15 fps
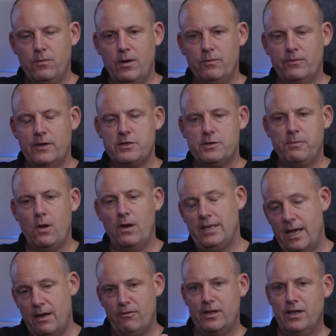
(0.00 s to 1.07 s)
Well, they're supplied
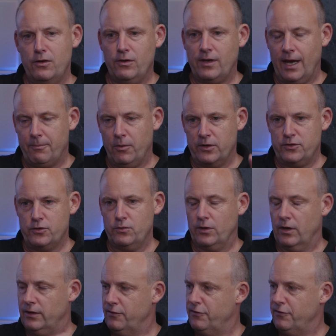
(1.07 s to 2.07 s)
here in the UK by Dugard.